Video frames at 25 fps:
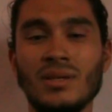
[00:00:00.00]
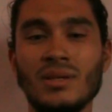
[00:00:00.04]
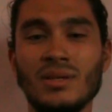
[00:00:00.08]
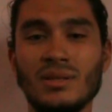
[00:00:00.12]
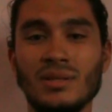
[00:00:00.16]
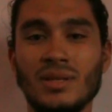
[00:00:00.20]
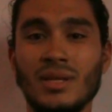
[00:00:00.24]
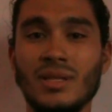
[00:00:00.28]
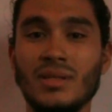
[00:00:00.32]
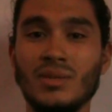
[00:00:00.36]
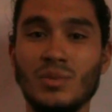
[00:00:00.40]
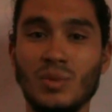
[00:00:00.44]

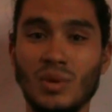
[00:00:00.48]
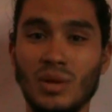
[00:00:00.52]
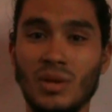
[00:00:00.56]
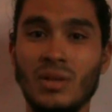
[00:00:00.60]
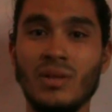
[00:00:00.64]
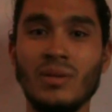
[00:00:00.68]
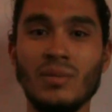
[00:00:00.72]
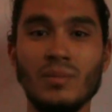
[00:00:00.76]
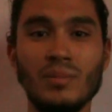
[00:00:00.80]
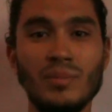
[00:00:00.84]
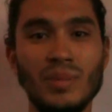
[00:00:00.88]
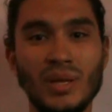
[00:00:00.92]
that
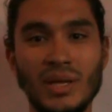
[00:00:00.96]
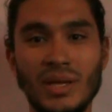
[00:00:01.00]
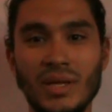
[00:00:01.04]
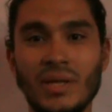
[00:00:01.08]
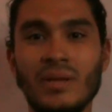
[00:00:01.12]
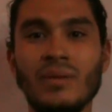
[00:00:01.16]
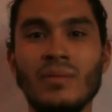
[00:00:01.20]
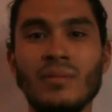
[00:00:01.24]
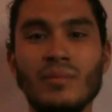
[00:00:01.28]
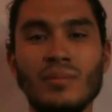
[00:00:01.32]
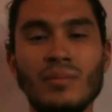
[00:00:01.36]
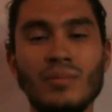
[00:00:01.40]
will
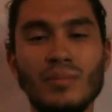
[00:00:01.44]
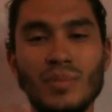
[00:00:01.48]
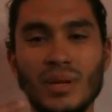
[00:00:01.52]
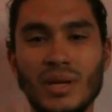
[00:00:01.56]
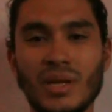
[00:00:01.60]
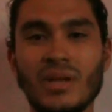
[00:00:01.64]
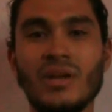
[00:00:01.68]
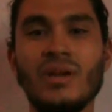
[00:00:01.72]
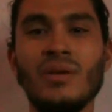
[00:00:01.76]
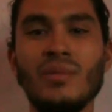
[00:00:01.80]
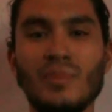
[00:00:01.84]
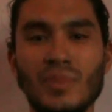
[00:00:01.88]
be
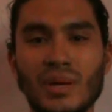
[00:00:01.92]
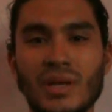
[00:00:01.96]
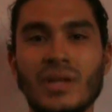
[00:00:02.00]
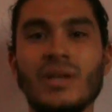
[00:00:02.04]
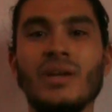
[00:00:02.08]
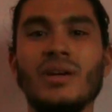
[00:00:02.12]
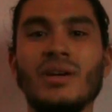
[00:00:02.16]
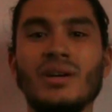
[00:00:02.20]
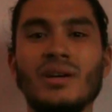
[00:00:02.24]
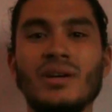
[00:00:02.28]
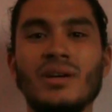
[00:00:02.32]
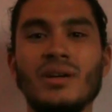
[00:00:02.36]
bigger and
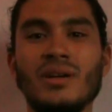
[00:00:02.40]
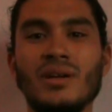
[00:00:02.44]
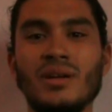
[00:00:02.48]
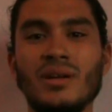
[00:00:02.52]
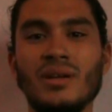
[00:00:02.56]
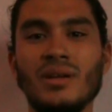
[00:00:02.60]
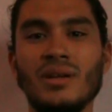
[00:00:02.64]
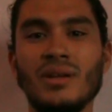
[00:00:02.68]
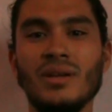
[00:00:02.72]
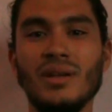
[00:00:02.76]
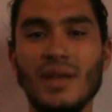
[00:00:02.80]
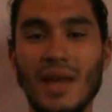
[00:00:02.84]
bigger
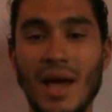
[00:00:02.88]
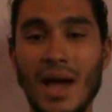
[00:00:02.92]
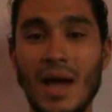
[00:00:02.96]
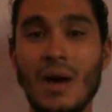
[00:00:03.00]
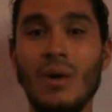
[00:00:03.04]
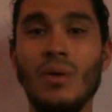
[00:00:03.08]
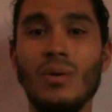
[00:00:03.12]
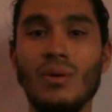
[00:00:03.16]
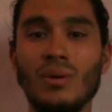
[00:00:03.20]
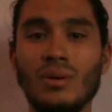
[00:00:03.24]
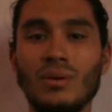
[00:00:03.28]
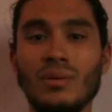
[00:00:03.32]

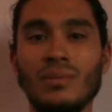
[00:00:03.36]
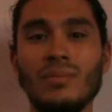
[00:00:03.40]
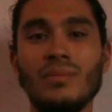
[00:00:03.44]
now.